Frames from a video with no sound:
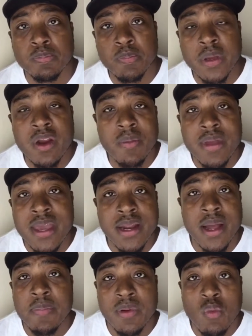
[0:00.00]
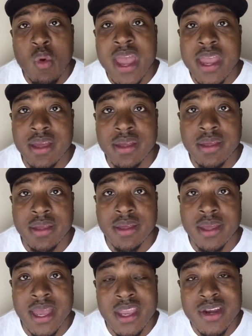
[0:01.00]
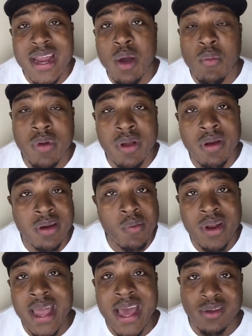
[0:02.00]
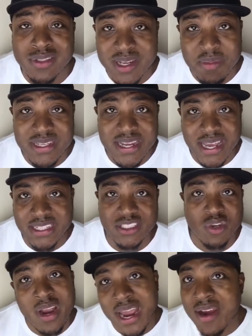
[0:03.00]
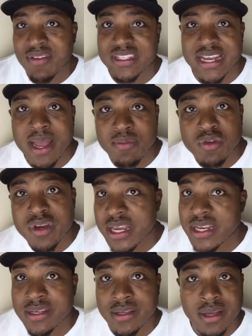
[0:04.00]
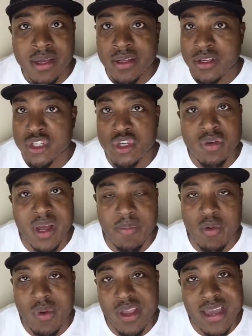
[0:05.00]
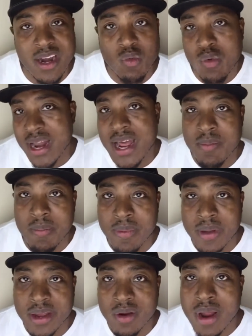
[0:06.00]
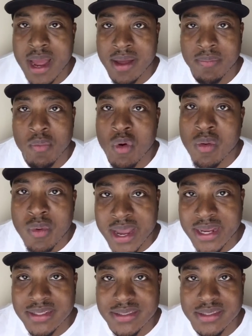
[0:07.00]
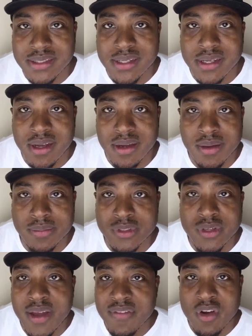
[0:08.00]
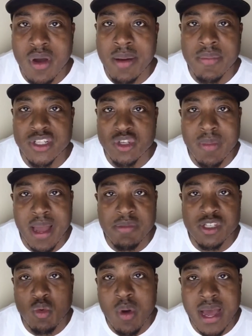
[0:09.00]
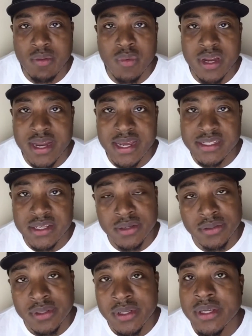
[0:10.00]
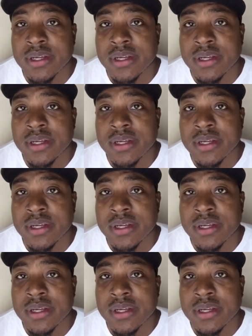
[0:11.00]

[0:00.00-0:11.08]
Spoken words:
pyramid up in weight. And you're not gonna wanna have those limitations, or every time you need to shoot up in weight, you gotta run out and grab more weights. You never know how much you might be squatting one day, so